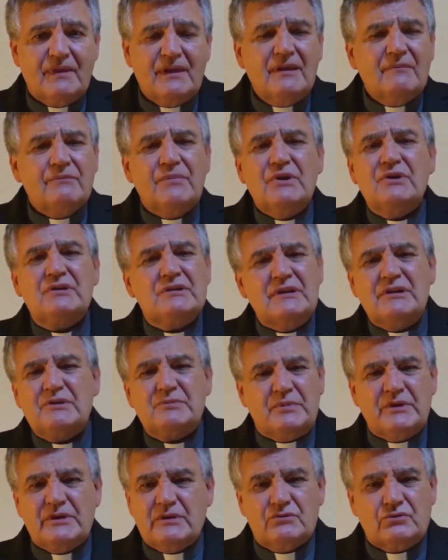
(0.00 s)
But it is the
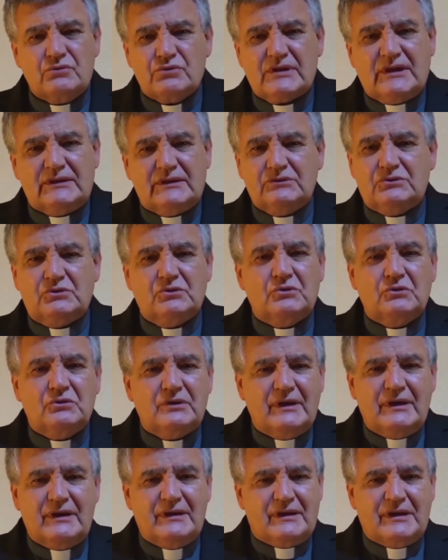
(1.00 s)
Holy Spirit who
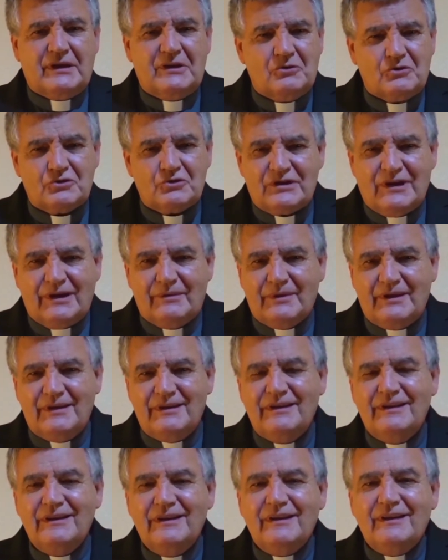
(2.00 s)
knows.
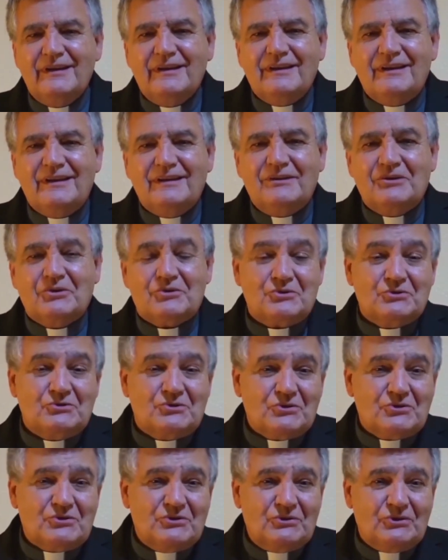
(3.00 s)
What we
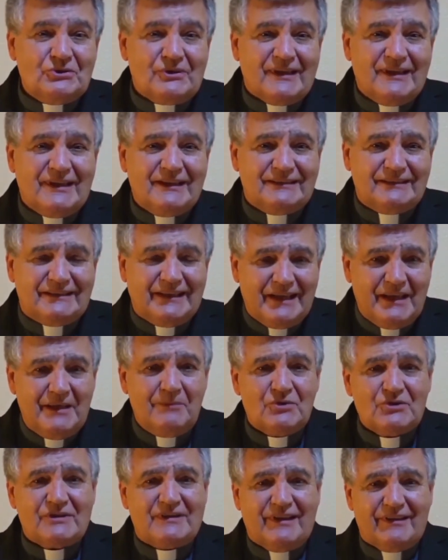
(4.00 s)
have to do is to
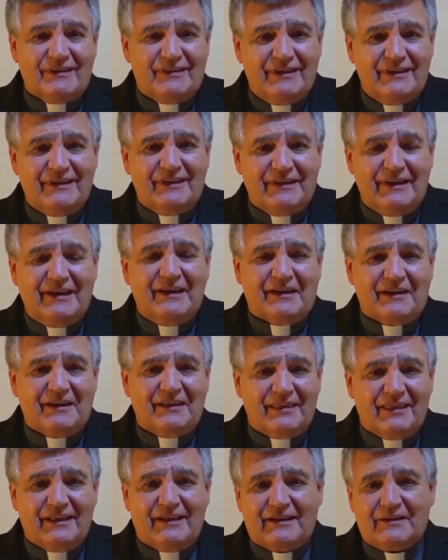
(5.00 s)
pray. We
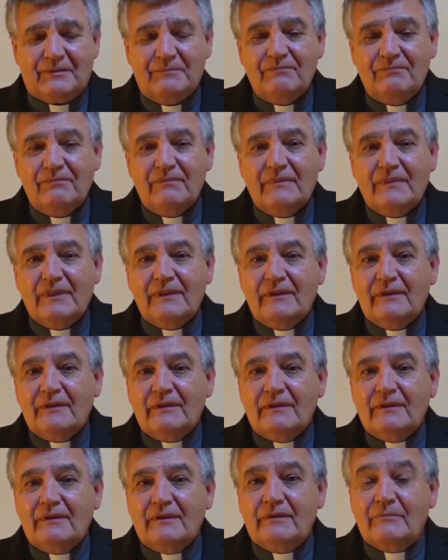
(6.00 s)
must
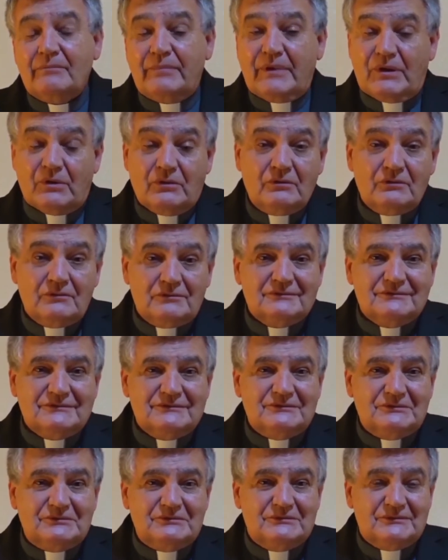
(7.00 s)
not forget
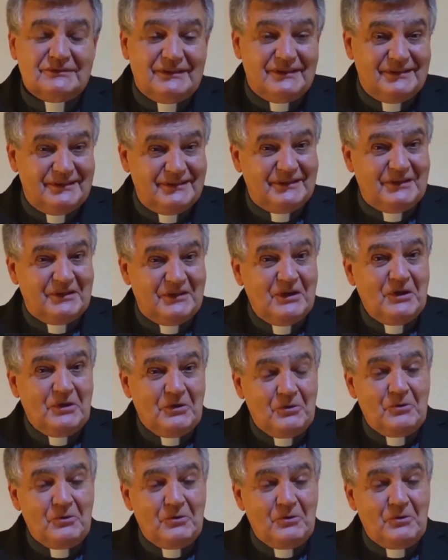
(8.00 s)
one thing.